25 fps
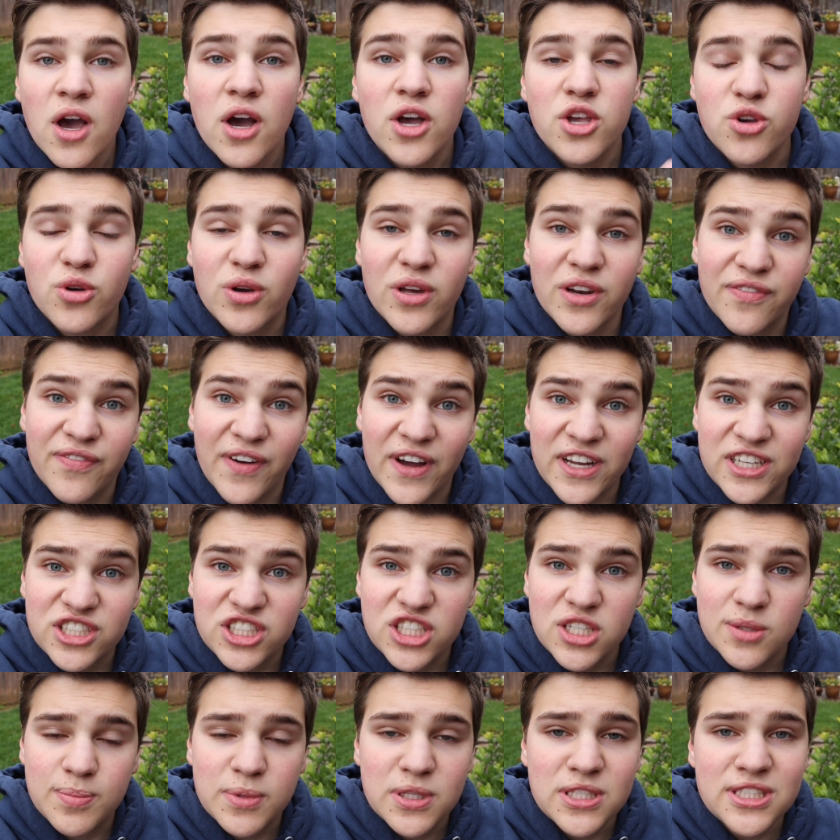You can find
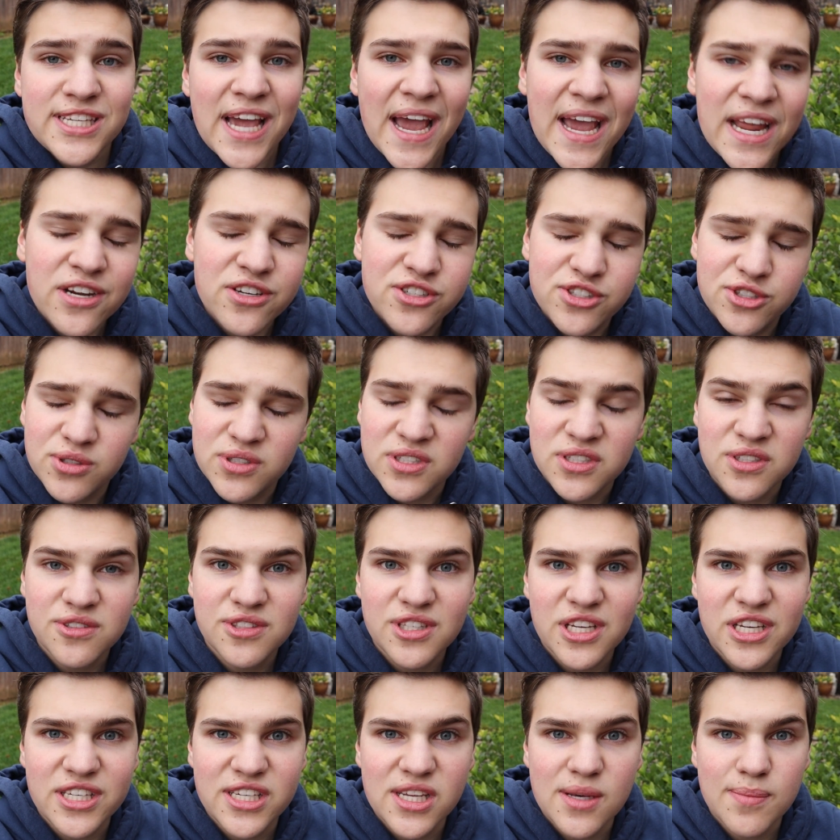cheap containers you can use
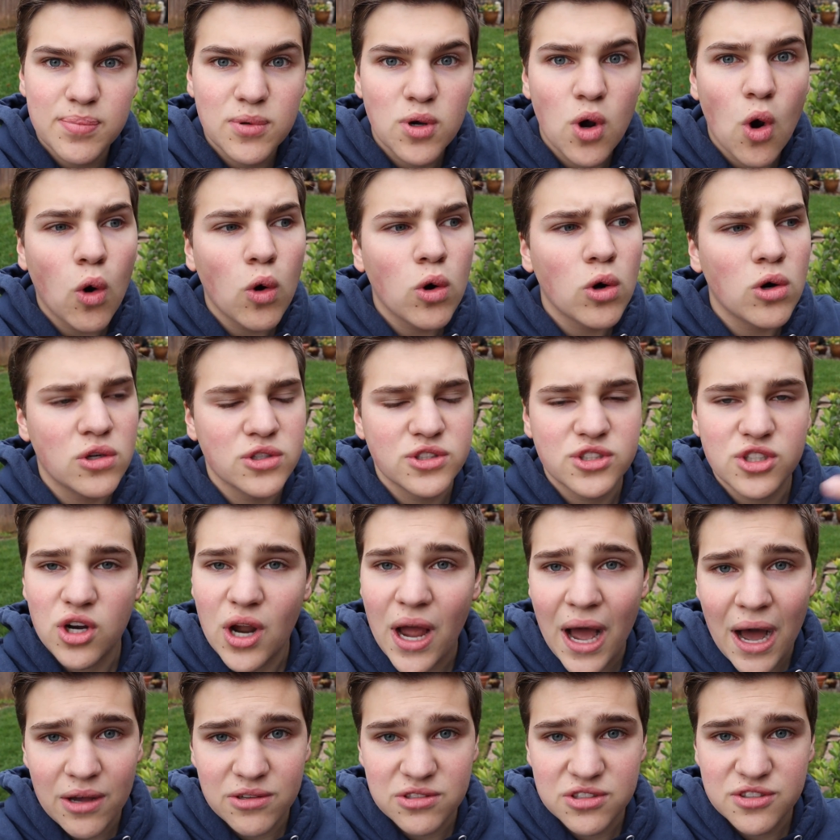to dip corals or
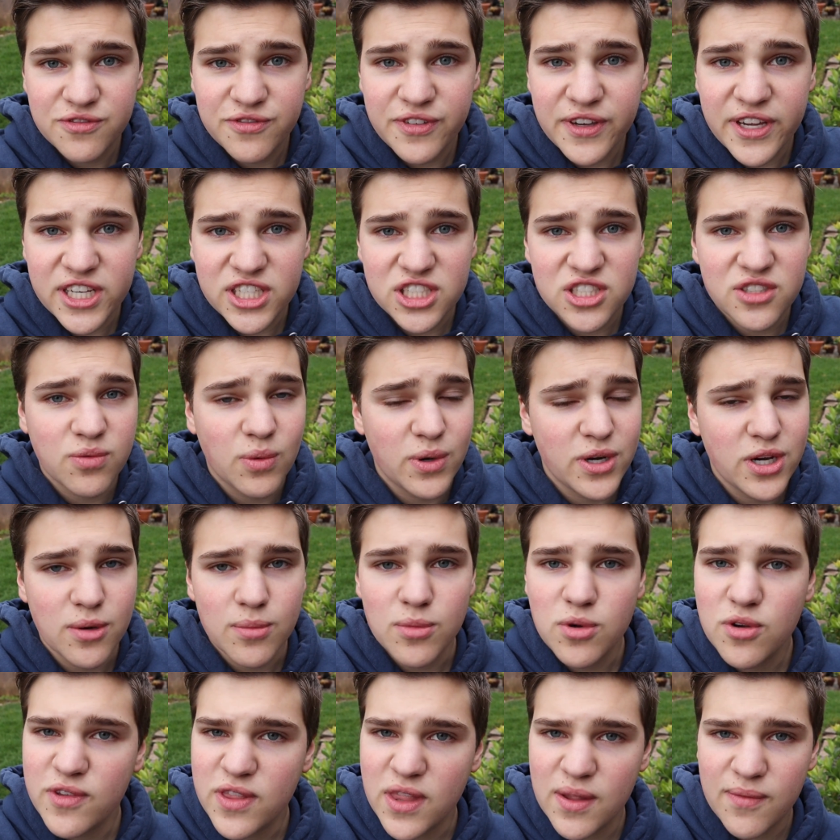house fish when you're
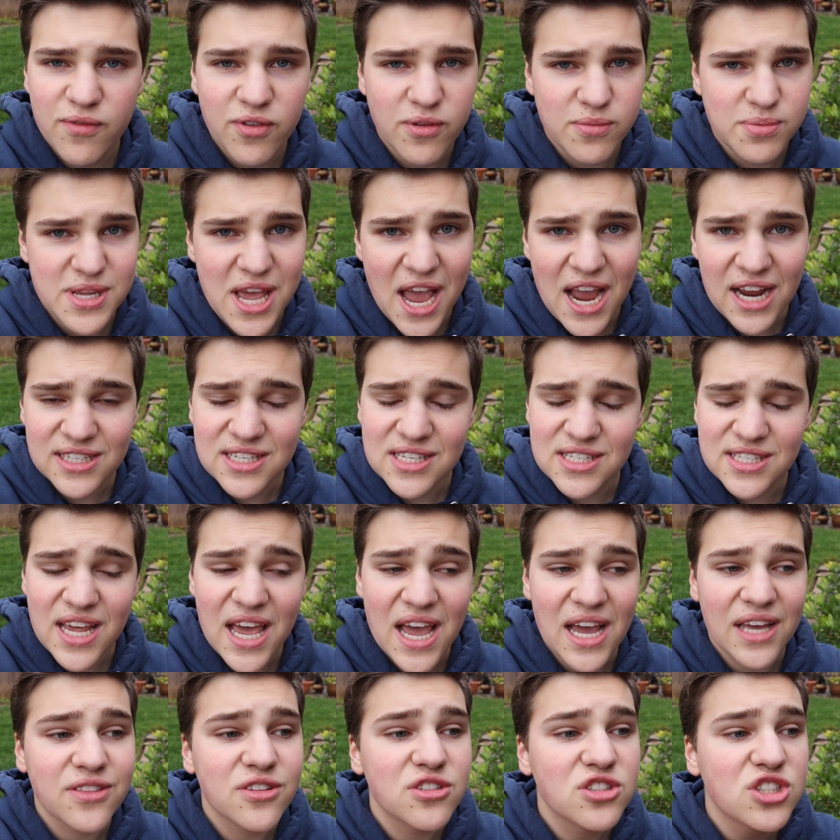moving them from tank to
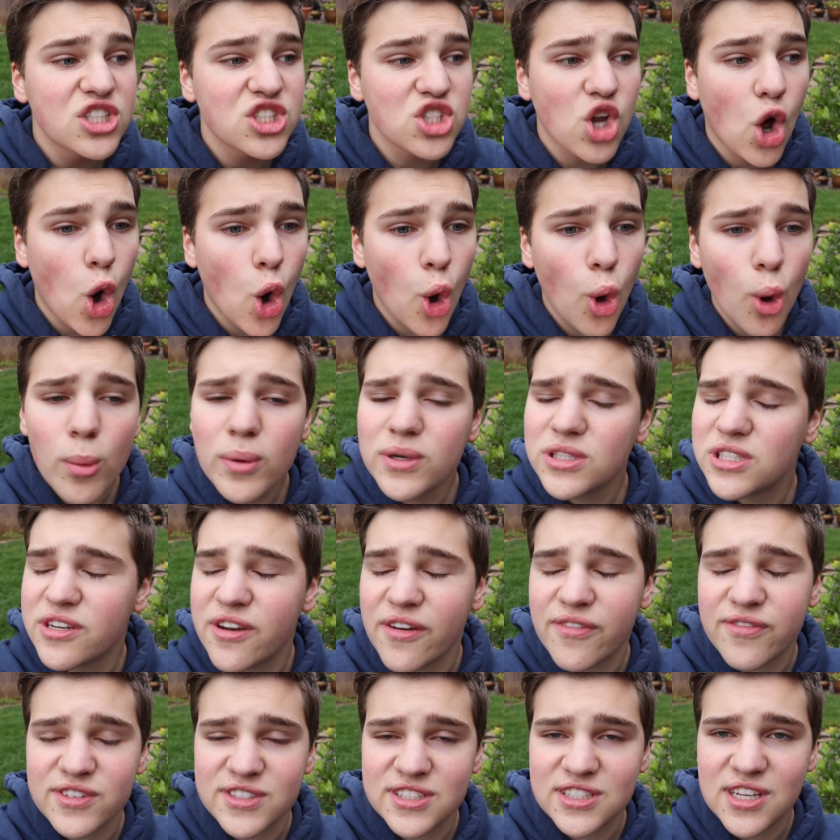tank. There's just a whole bunch of
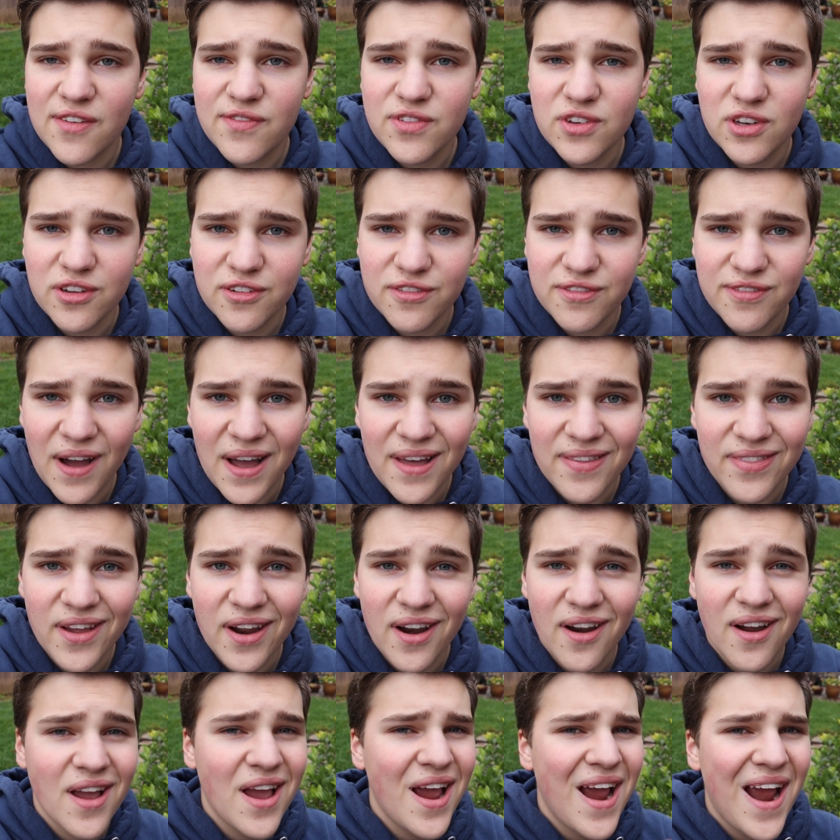different stuff you can find
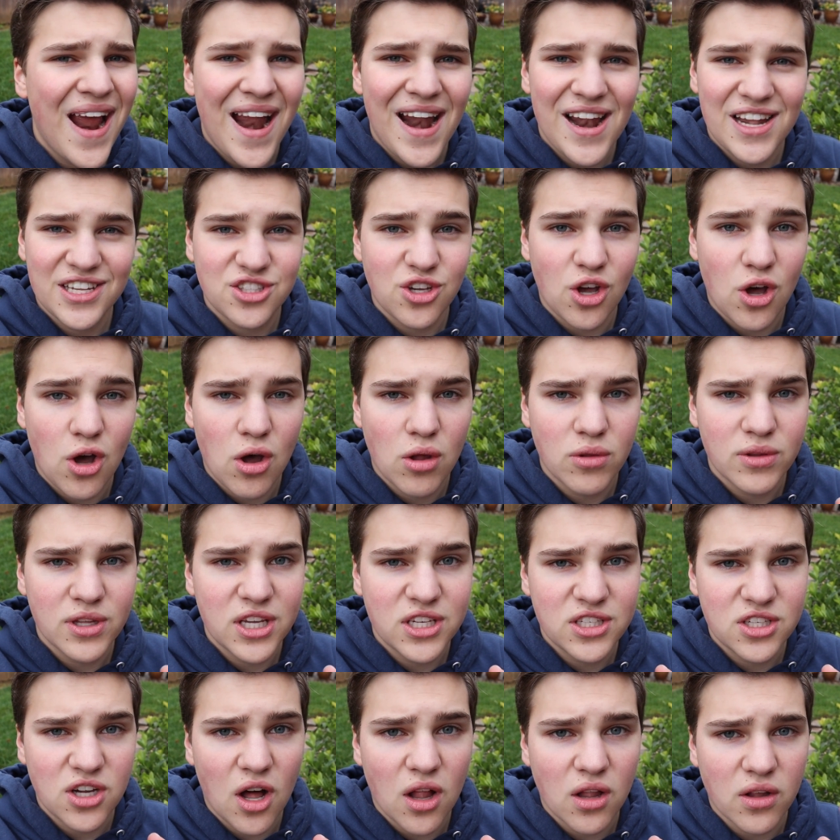there, and it's all only
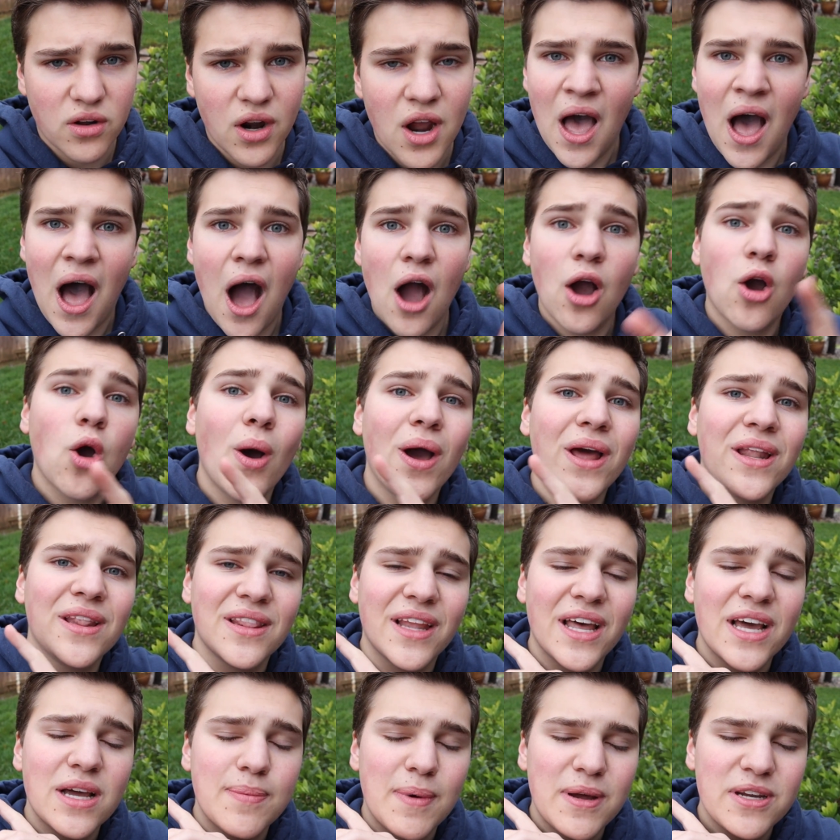$1. I'll go ahead and
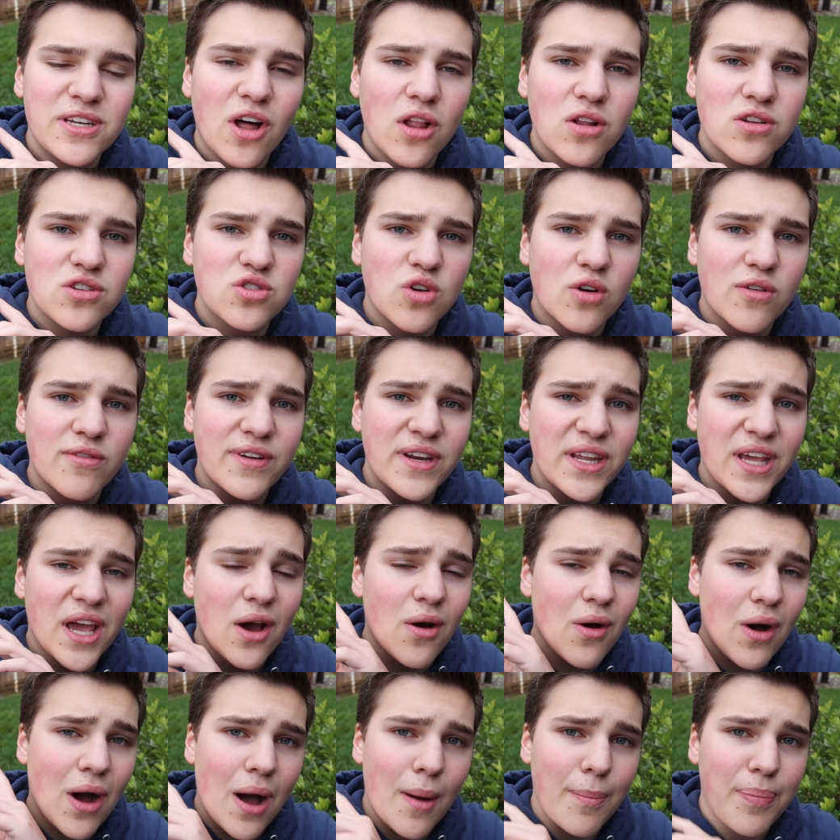link my dollar store
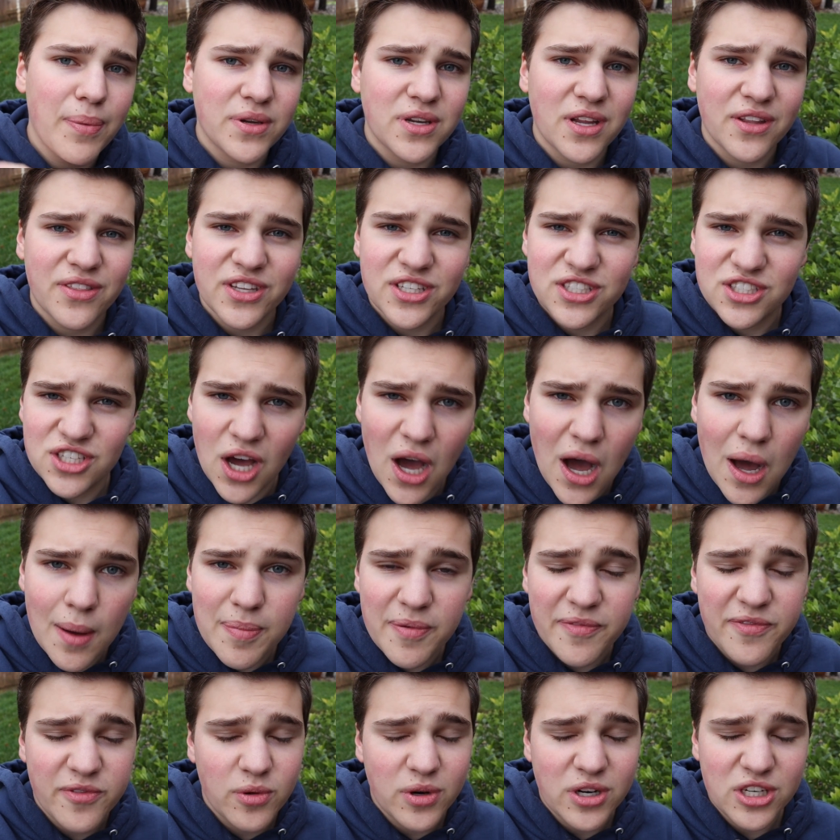video up at the top
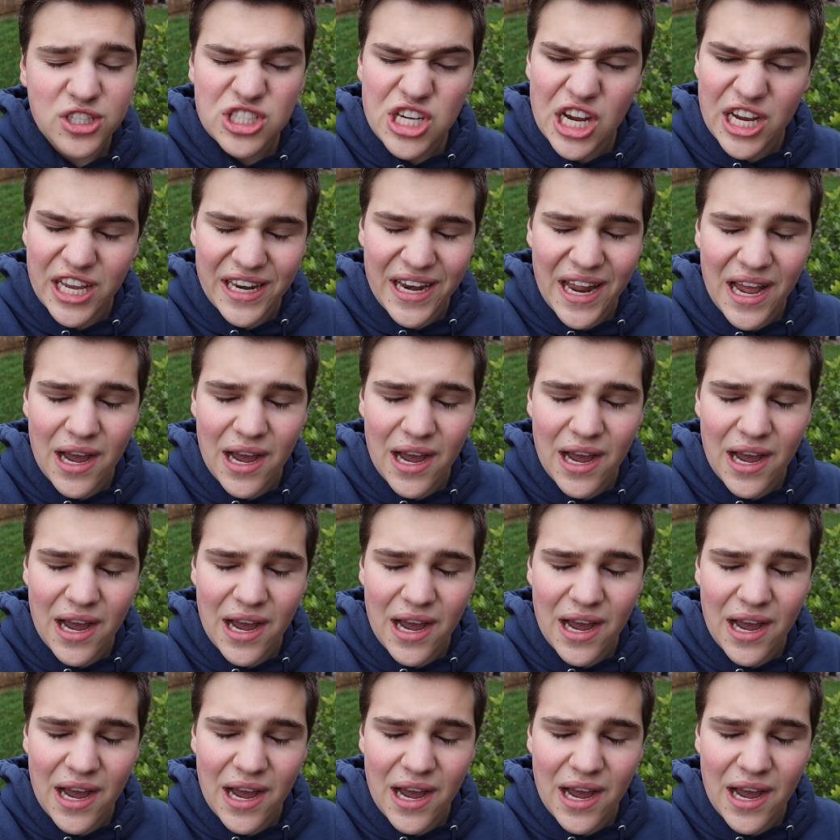if you want to check it